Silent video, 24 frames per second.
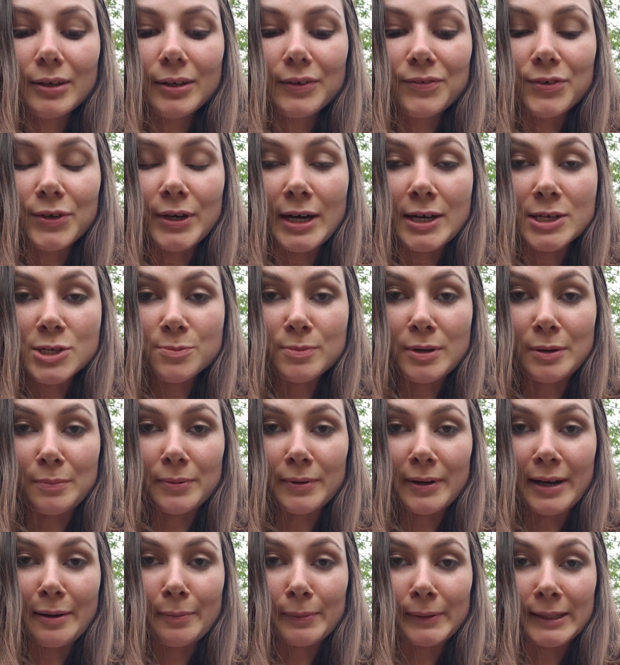If you guys
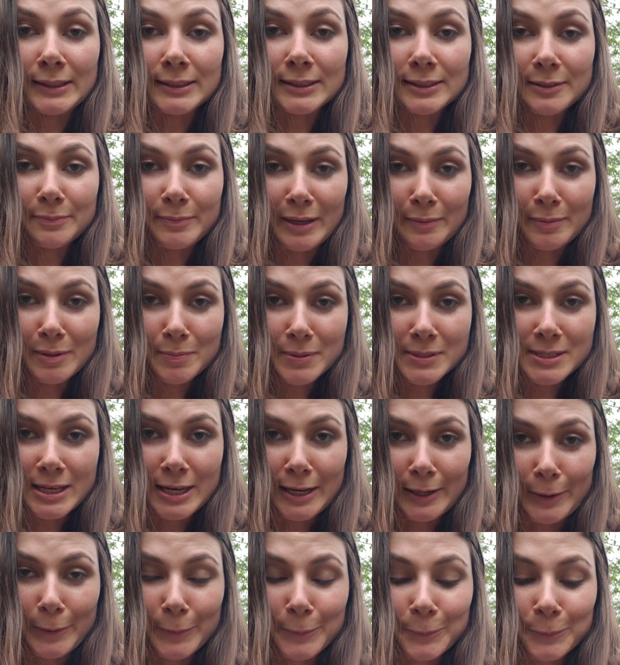remember, I planted a baby
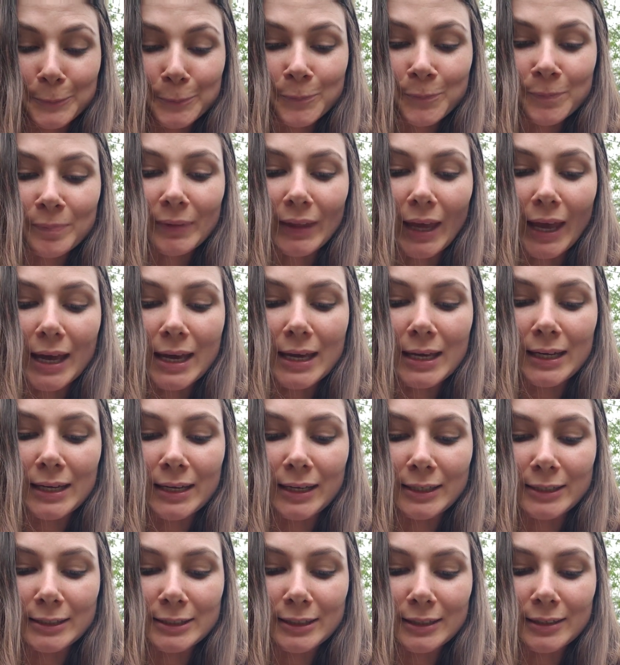potato
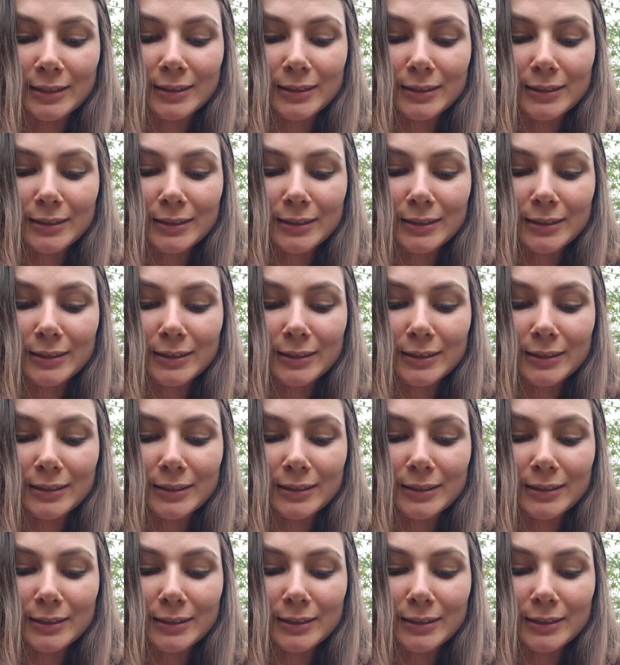and